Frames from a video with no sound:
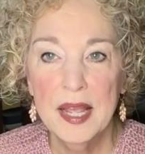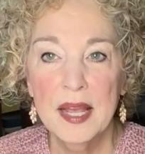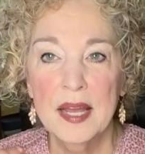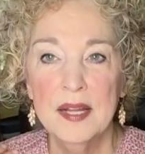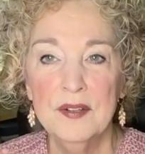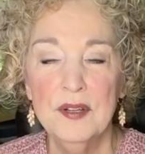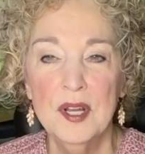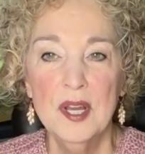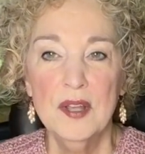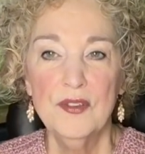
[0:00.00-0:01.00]
And
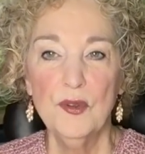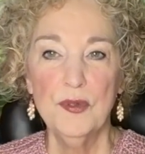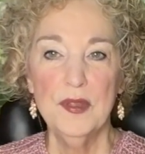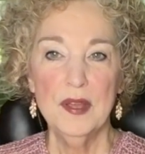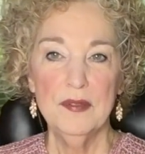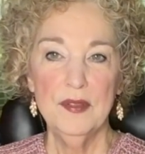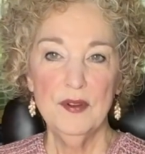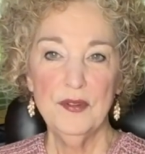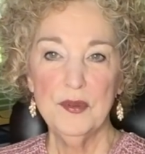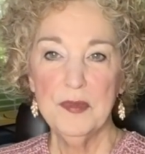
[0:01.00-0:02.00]
so
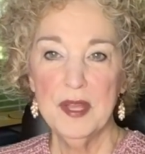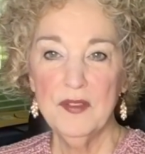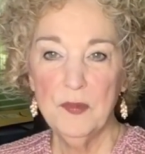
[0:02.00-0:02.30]
there's some things